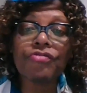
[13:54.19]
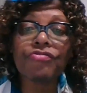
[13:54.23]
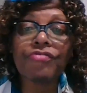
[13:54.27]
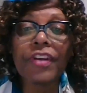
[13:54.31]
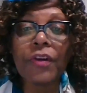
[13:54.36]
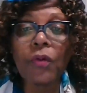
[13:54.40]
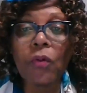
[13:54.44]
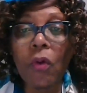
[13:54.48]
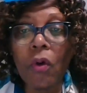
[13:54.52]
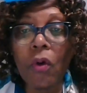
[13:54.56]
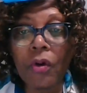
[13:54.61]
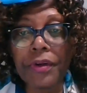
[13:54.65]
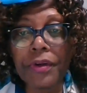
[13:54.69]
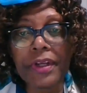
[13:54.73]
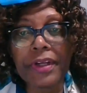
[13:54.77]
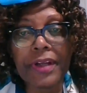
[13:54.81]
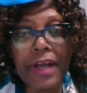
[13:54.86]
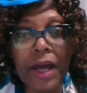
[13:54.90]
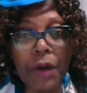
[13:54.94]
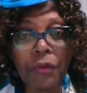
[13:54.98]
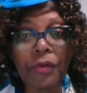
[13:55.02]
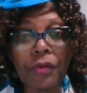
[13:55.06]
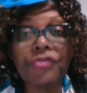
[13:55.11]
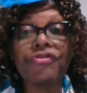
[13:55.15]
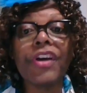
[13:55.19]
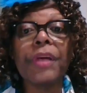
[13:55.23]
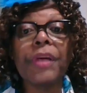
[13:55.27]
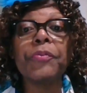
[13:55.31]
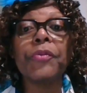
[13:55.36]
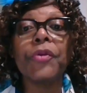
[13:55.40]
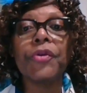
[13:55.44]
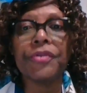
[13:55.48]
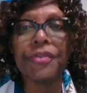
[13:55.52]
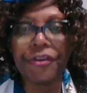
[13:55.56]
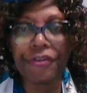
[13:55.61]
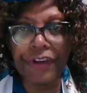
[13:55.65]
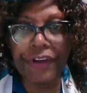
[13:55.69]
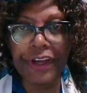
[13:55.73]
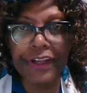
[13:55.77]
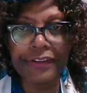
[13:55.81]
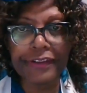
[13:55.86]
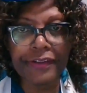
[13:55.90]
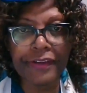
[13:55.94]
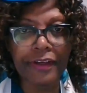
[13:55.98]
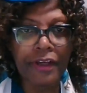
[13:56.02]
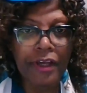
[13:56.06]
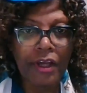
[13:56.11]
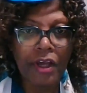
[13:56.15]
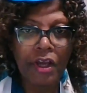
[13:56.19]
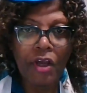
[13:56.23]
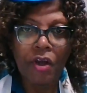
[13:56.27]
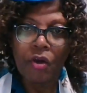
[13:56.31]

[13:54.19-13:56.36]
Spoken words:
rewarded. I was remunerated.